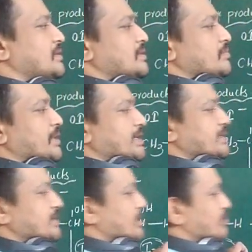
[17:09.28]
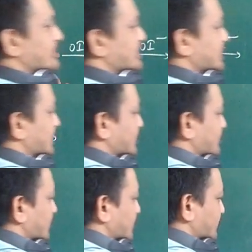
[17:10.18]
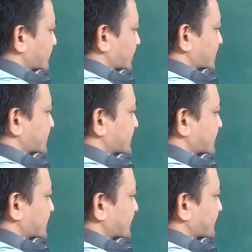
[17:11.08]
For example, CaOH twice.